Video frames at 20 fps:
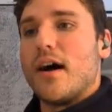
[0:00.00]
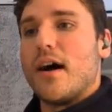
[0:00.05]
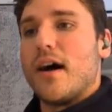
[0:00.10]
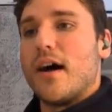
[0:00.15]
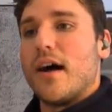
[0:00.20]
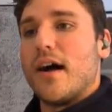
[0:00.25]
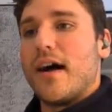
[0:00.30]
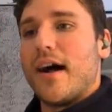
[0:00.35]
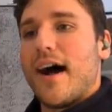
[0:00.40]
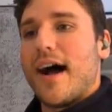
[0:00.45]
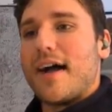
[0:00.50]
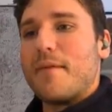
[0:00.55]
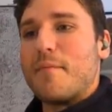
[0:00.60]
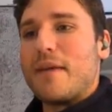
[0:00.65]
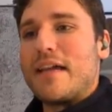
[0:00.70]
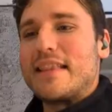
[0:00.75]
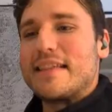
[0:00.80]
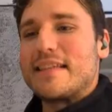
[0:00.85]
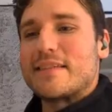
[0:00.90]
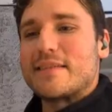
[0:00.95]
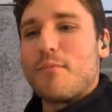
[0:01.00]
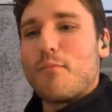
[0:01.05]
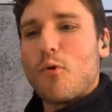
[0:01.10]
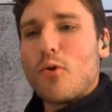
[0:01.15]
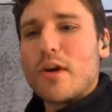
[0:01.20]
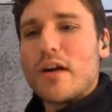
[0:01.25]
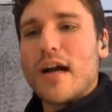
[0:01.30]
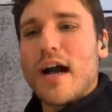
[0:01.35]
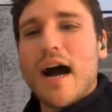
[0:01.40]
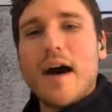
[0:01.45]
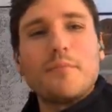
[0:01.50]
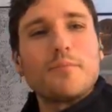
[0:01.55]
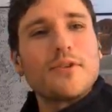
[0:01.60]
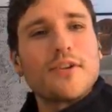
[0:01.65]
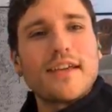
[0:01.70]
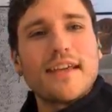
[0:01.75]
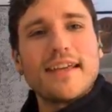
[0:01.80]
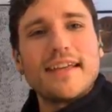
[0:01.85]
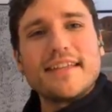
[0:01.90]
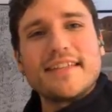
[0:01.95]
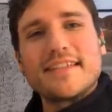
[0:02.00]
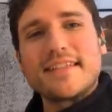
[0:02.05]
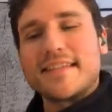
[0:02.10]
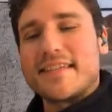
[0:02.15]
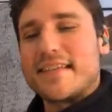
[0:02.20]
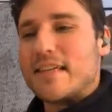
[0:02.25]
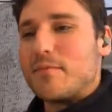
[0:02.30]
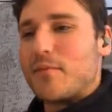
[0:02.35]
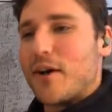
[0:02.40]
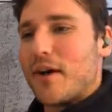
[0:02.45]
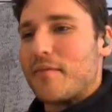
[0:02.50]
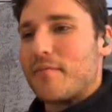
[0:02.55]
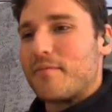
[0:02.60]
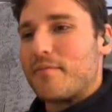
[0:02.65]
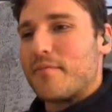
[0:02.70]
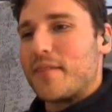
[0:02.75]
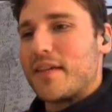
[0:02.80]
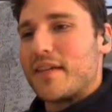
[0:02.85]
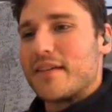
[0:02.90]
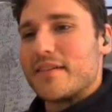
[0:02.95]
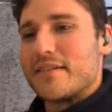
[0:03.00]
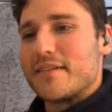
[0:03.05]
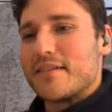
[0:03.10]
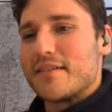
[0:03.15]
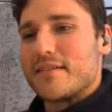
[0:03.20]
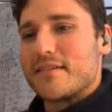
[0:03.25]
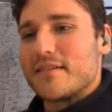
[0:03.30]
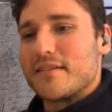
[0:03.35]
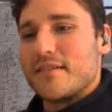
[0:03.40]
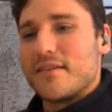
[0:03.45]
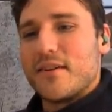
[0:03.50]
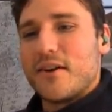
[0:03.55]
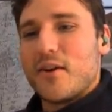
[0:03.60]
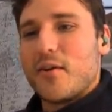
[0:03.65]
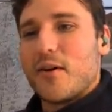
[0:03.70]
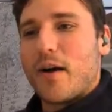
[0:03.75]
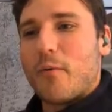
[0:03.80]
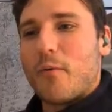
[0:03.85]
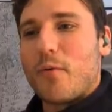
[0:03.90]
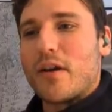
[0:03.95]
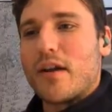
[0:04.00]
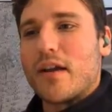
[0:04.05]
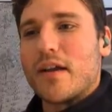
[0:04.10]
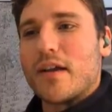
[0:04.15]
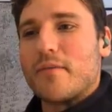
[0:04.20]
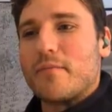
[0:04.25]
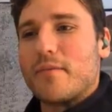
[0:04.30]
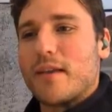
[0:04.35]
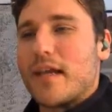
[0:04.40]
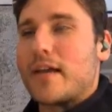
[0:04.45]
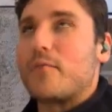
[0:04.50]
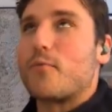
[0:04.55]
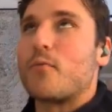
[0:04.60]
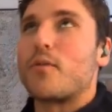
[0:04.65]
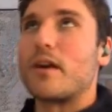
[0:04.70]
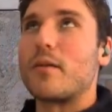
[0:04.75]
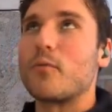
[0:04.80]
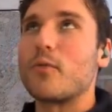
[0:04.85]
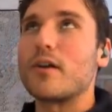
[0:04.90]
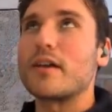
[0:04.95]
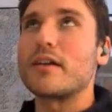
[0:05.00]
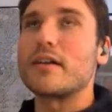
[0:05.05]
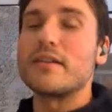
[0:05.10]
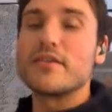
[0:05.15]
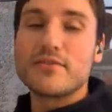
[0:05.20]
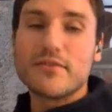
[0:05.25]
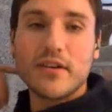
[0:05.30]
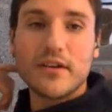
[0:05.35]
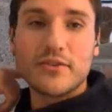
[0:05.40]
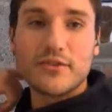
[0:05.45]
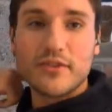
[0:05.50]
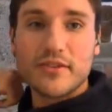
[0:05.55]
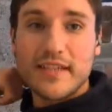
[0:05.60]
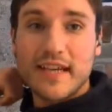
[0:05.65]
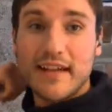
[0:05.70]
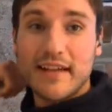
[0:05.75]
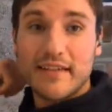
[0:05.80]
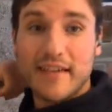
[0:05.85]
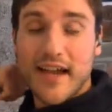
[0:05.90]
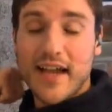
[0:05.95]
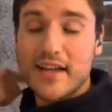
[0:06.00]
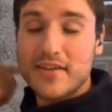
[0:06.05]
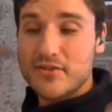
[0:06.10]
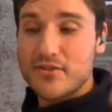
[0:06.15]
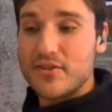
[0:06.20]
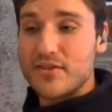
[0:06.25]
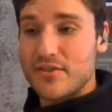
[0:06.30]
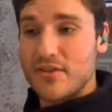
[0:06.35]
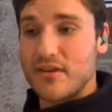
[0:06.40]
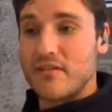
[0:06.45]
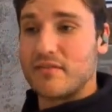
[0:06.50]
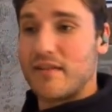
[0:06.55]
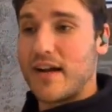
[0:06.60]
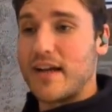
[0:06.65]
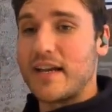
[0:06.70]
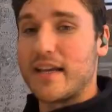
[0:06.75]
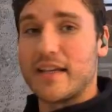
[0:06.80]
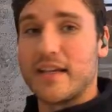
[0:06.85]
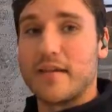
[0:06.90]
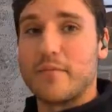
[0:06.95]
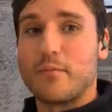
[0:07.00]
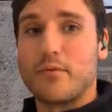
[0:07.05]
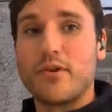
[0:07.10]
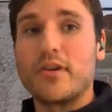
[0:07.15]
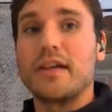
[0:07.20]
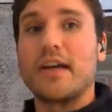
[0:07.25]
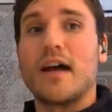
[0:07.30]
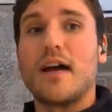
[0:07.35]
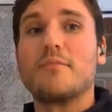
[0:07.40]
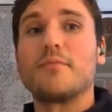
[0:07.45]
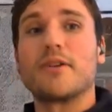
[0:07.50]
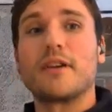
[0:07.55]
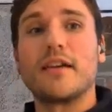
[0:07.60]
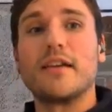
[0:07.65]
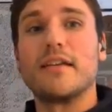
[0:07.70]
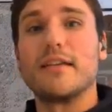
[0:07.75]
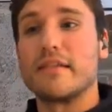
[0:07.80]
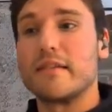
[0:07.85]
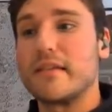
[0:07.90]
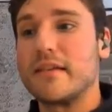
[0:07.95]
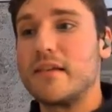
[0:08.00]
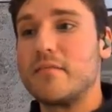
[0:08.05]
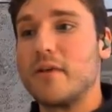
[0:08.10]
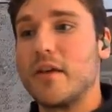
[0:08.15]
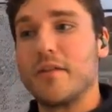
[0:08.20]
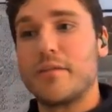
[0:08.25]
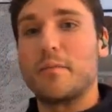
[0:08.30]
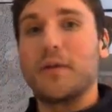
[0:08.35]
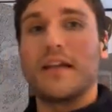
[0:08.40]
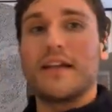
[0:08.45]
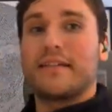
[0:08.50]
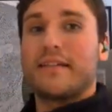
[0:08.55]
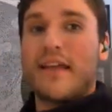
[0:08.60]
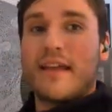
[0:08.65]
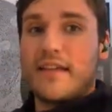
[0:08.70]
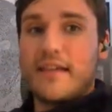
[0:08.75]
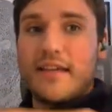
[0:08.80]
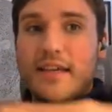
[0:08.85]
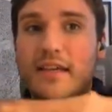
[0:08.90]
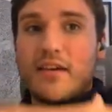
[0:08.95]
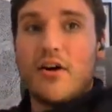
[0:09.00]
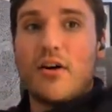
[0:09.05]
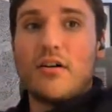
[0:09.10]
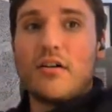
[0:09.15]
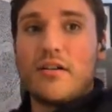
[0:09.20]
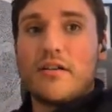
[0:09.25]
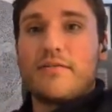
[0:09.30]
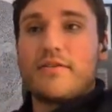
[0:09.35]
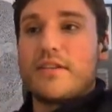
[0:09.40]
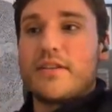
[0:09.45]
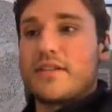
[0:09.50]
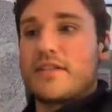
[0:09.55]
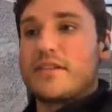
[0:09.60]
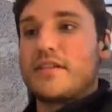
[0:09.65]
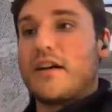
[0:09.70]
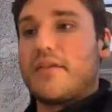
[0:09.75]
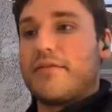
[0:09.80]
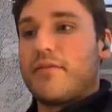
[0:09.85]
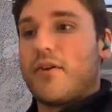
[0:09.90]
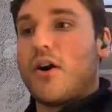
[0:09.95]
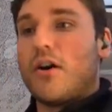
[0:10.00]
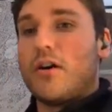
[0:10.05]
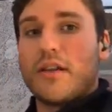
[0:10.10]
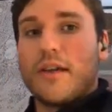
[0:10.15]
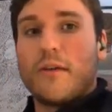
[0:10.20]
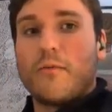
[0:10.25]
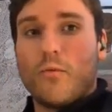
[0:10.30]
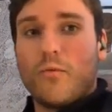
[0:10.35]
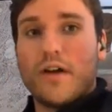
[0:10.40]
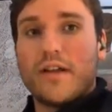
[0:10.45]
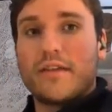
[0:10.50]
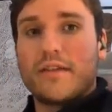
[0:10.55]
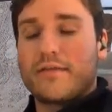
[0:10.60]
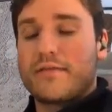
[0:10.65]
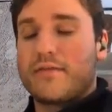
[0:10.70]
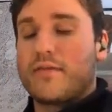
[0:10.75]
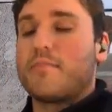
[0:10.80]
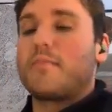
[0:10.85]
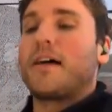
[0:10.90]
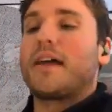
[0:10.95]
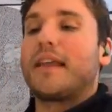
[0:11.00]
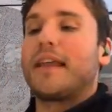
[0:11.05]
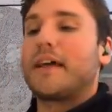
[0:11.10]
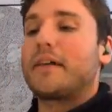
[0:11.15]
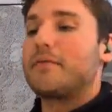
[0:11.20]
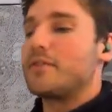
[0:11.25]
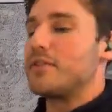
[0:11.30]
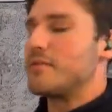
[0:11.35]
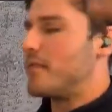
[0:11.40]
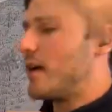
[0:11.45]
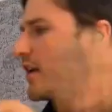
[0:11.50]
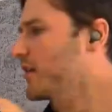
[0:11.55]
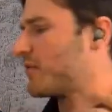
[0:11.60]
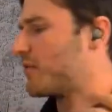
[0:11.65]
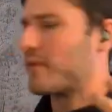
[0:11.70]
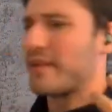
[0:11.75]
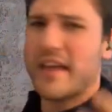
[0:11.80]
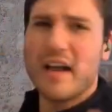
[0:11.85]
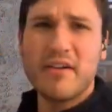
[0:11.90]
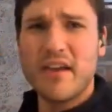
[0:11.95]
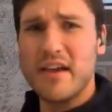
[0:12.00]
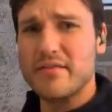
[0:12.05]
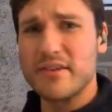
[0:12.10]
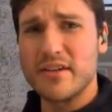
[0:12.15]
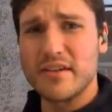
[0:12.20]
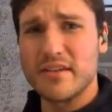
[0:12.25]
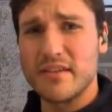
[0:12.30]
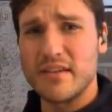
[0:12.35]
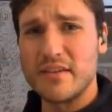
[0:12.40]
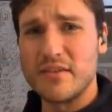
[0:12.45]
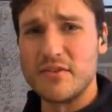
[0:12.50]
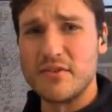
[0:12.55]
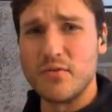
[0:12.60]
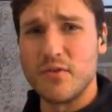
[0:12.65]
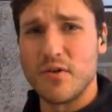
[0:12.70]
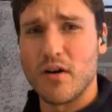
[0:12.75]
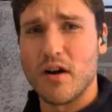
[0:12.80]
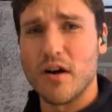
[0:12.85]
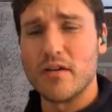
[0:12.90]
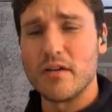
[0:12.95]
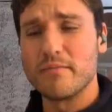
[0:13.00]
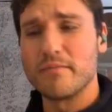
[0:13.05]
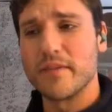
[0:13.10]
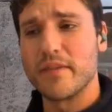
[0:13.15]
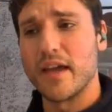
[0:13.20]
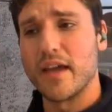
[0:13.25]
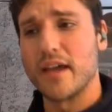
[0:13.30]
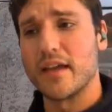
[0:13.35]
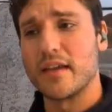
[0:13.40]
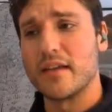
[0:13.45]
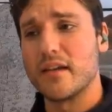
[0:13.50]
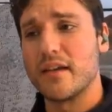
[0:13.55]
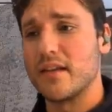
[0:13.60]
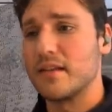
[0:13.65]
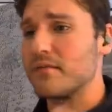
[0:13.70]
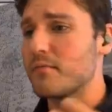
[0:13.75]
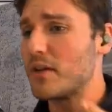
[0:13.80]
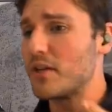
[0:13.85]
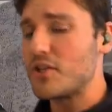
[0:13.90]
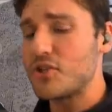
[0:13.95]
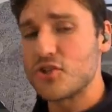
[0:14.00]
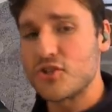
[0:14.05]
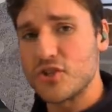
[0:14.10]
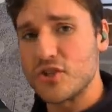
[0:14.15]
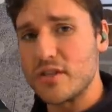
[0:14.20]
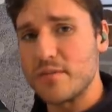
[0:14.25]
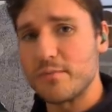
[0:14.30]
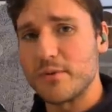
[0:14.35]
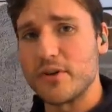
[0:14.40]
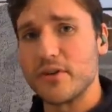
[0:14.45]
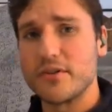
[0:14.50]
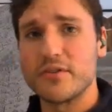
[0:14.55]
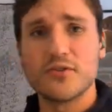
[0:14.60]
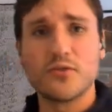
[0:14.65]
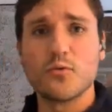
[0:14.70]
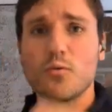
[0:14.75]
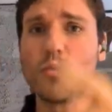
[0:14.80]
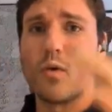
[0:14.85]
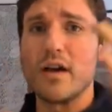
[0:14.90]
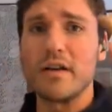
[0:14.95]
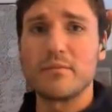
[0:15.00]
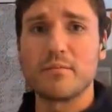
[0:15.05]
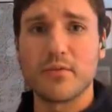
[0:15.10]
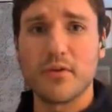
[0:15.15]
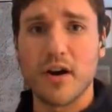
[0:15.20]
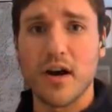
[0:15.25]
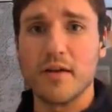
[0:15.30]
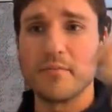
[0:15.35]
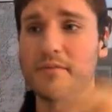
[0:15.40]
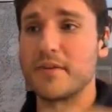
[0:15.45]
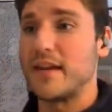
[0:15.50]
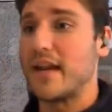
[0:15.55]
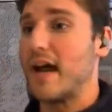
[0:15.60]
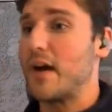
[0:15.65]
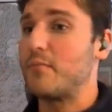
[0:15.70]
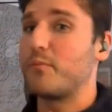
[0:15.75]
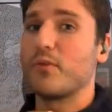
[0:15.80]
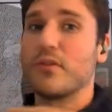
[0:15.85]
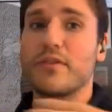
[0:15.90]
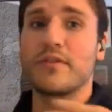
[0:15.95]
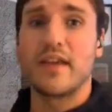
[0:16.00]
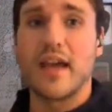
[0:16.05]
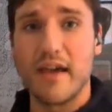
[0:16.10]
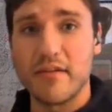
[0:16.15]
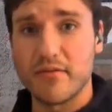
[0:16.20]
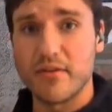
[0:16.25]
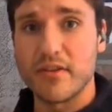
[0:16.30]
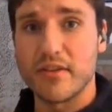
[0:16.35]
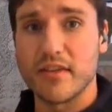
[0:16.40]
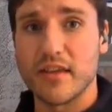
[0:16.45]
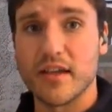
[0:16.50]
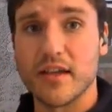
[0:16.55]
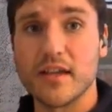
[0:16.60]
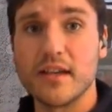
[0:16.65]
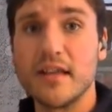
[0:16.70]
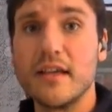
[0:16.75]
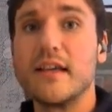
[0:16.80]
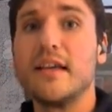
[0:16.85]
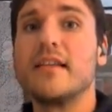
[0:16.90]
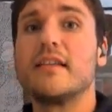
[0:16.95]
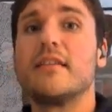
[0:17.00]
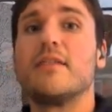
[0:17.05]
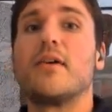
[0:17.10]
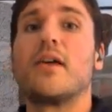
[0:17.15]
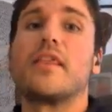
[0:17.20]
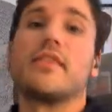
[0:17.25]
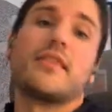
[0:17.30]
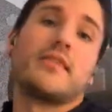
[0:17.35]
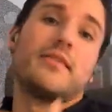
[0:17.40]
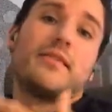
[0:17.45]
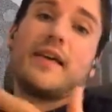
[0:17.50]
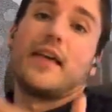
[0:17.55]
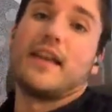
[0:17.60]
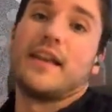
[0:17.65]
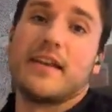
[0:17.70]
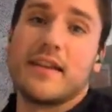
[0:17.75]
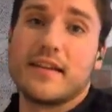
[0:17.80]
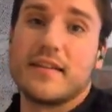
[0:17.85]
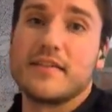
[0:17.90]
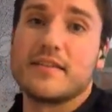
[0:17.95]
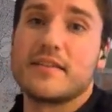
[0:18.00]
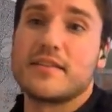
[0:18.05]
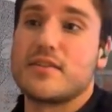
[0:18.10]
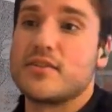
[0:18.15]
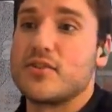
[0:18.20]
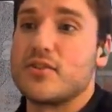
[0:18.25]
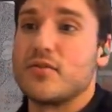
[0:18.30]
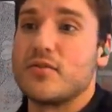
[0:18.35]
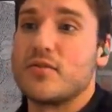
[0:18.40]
I made this more complicated schema because, I want to, when I'm working in structured text, I actually start writing pretty complicated schemas because I can get all of this stuff all at once from my language model without having to think too hard. And it's much cheaper to do one prompt that outputs everything than it is to